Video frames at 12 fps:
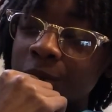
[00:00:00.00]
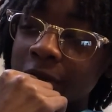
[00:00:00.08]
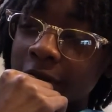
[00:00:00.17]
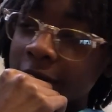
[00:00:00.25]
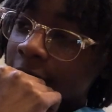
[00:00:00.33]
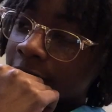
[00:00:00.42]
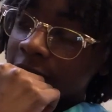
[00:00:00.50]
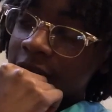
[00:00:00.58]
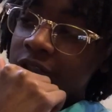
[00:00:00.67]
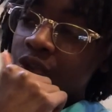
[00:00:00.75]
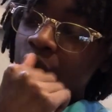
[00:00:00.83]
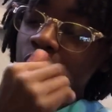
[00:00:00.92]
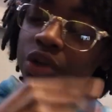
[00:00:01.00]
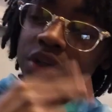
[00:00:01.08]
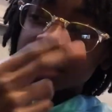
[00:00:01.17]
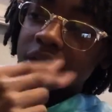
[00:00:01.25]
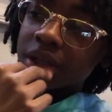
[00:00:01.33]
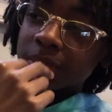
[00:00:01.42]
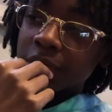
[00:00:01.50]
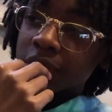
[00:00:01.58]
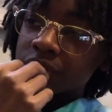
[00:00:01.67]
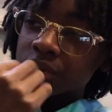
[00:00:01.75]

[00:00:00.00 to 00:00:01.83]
I'm trying to get these tutors in, bro.